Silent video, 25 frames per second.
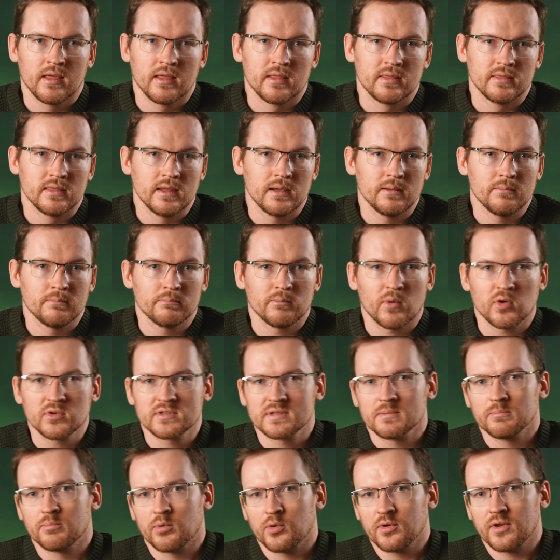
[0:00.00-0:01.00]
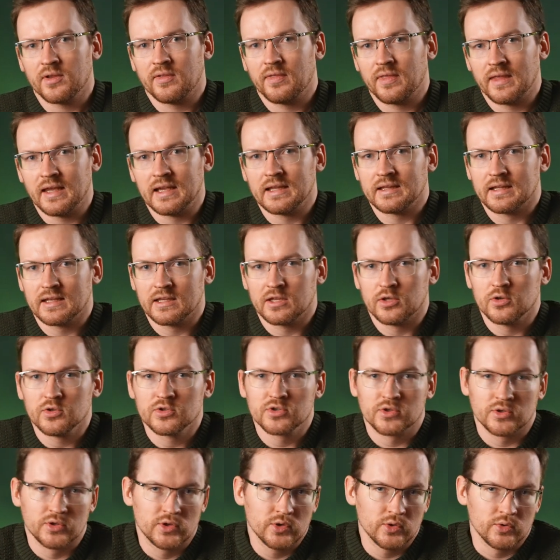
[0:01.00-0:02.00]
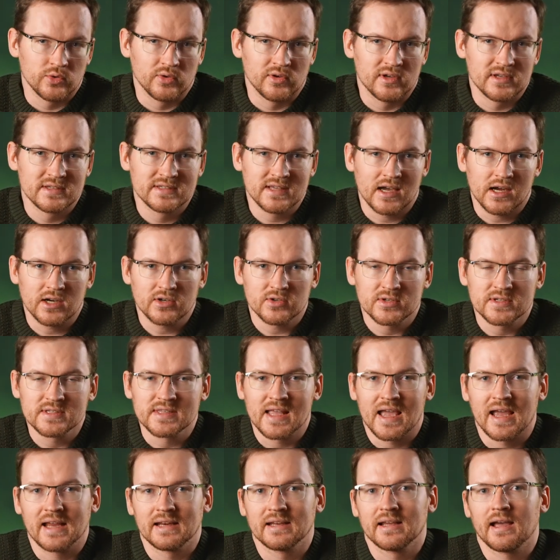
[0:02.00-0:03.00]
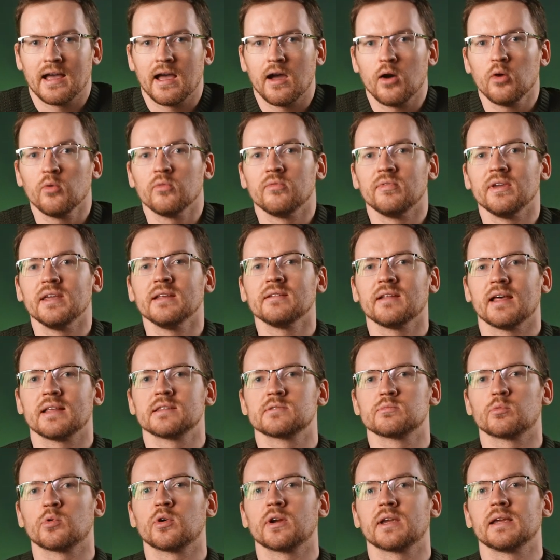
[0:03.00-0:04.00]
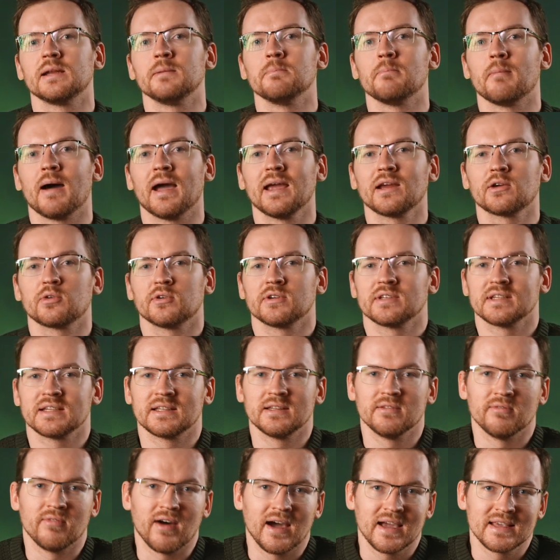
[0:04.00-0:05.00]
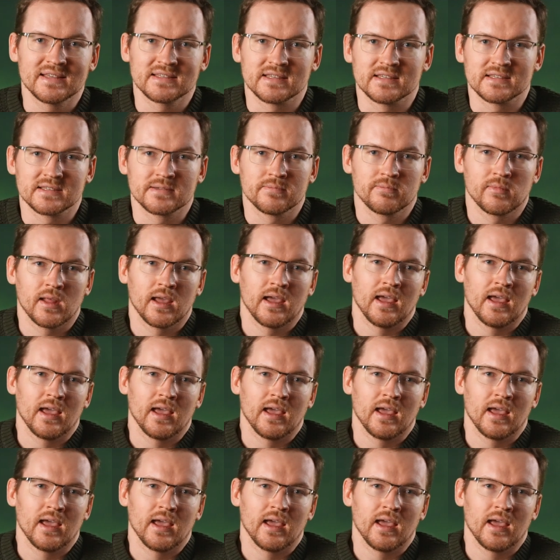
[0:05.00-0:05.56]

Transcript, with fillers: The most important thing that you should do is understand how VLANs work in MikroTik devices